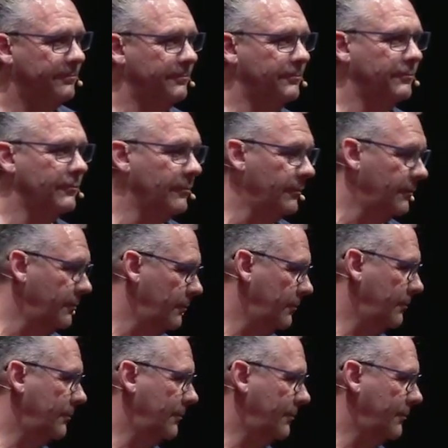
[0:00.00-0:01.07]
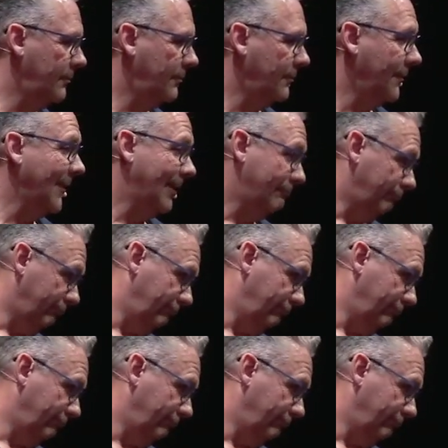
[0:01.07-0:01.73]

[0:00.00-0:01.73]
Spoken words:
(silence)